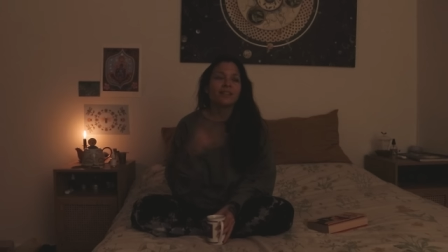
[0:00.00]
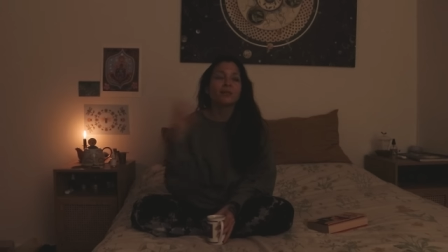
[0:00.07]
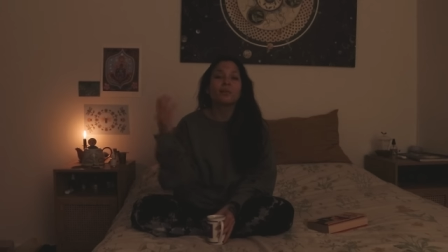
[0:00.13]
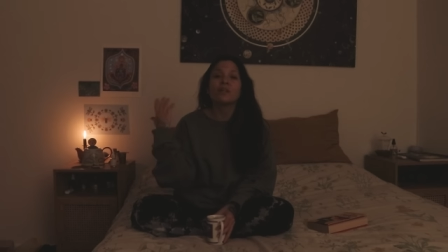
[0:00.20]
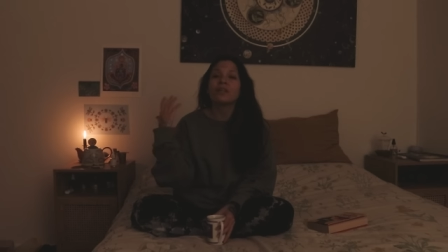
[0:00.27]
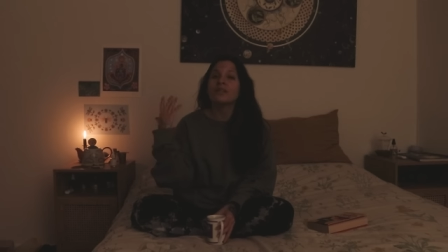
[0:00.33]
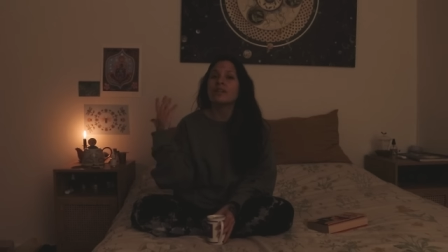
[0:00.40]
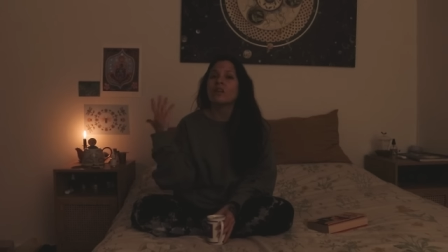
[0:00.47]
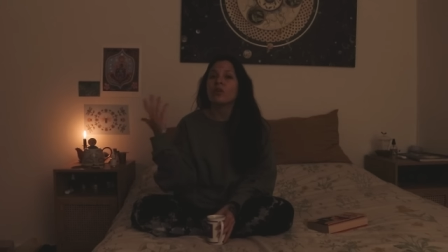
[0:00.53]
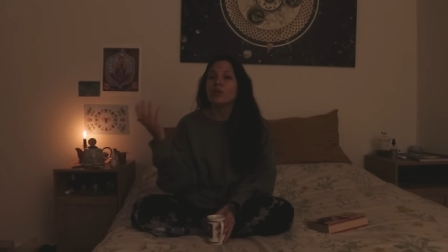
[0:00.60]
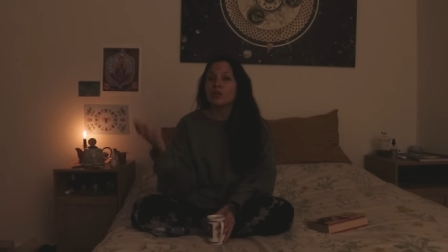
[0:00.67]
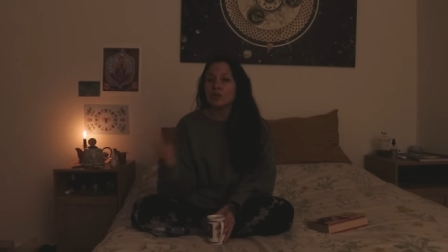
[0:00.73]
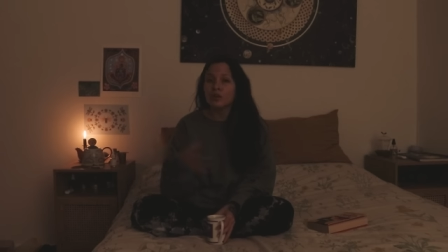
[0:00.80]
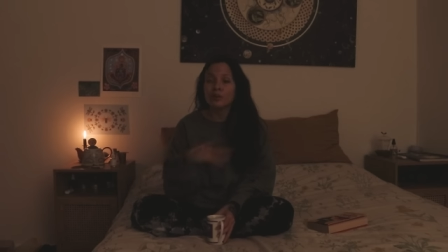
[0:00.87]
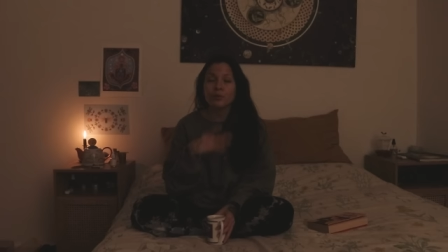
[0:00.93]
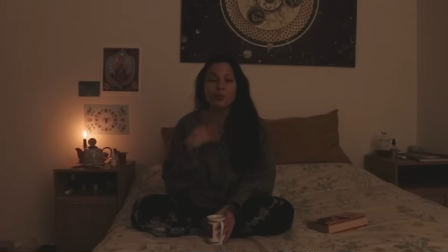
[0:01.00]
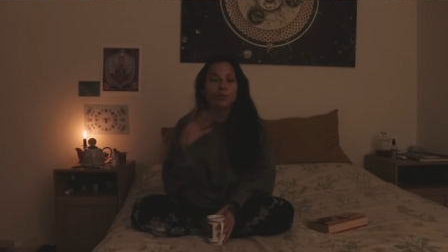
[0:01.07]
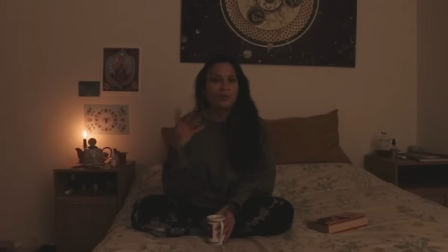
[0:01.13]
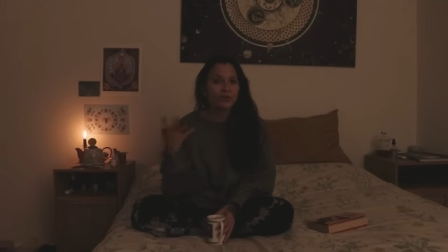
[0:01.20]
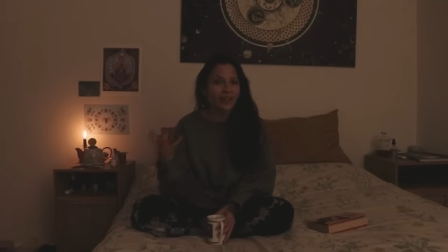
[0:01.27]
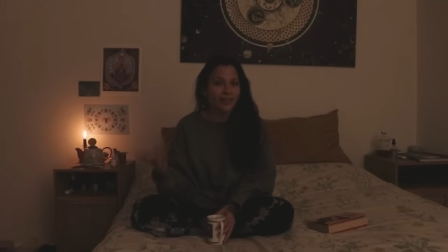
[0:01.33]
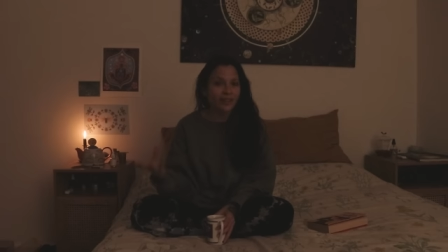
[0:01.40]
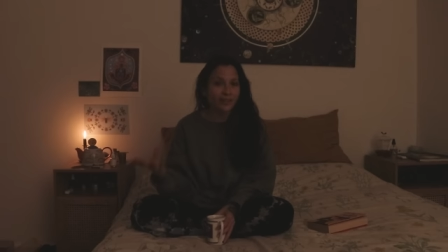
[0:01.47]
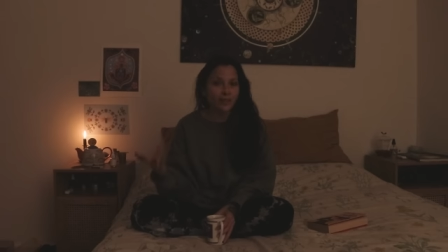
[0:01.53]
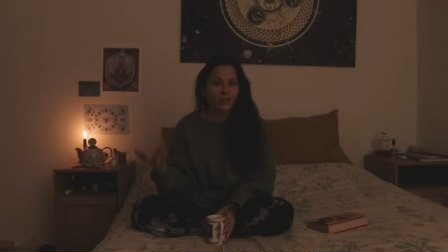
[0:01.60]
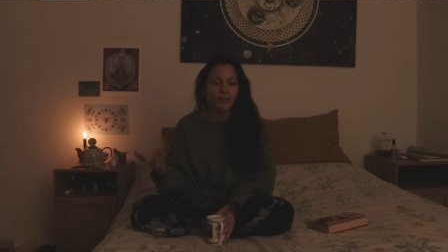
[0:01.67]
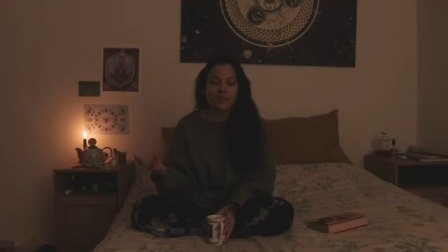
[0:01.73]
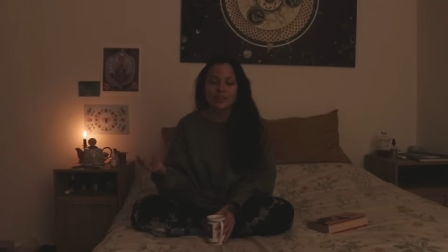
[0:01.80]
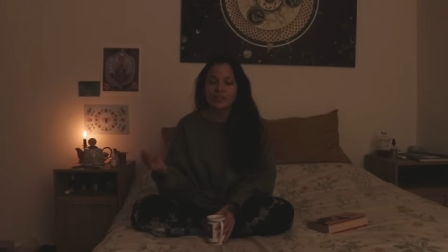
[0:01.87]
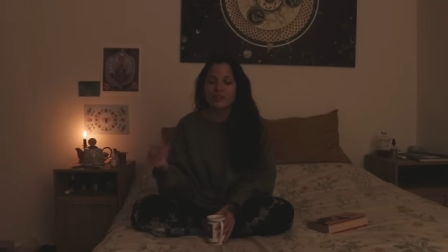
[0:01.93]
that we all go through
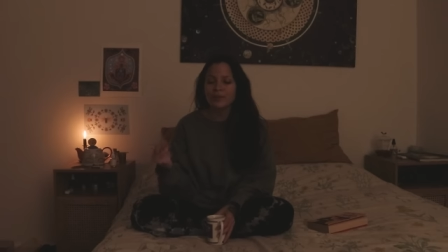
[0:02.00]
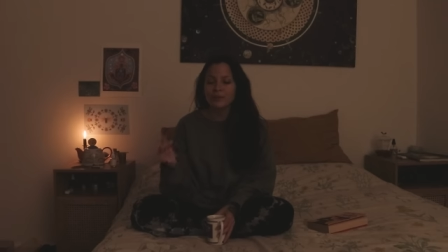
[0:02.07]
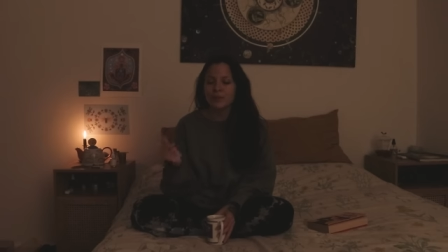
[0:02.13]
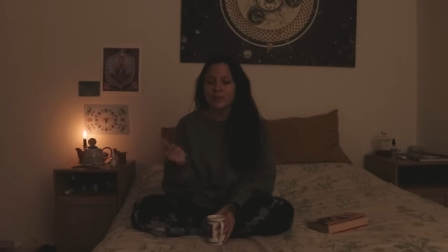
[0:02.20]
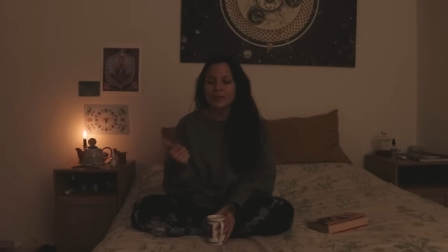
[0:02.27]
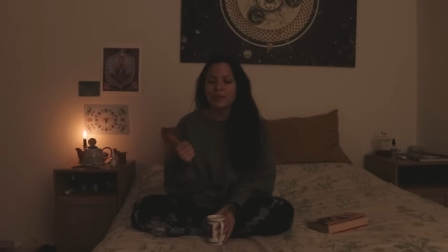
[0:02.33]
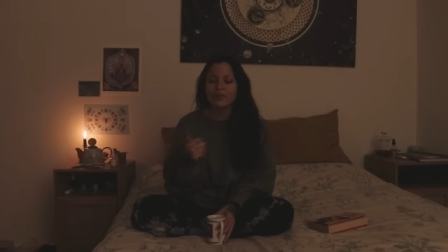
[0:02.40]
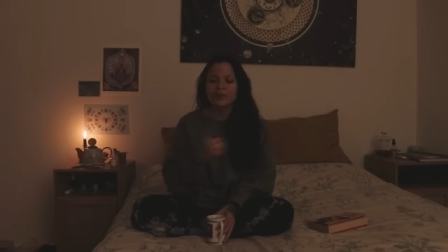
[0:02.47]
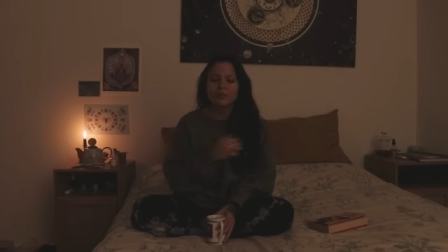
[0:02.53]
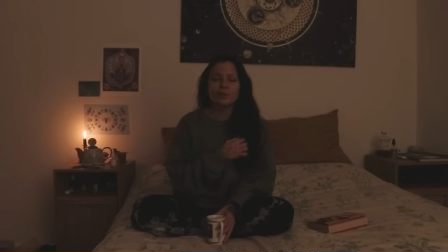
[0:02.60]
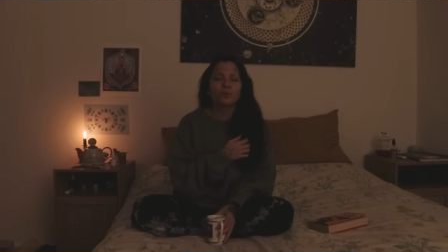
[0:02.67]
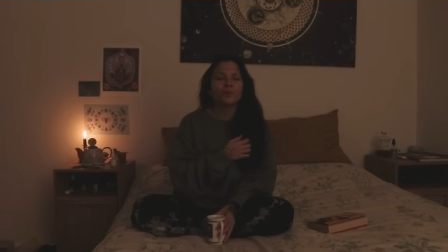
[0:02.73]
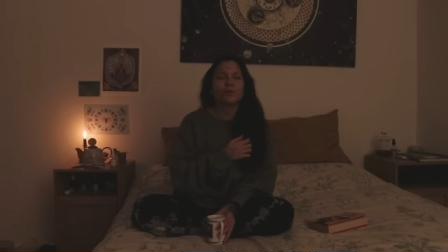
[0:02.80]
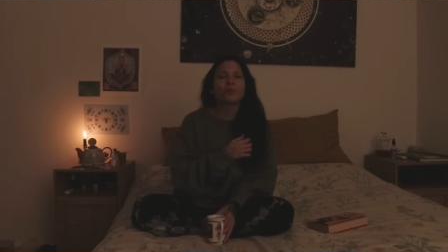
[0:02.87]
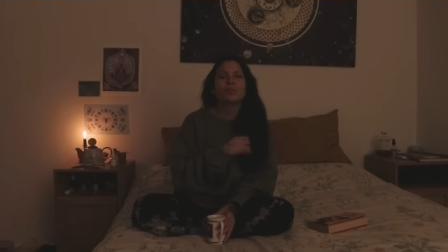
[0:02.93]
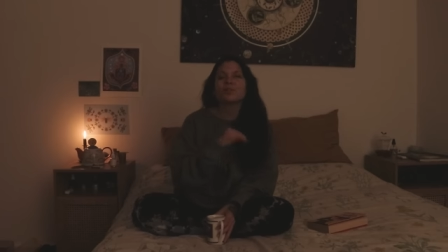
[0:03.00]
cycles, and there are moments where we're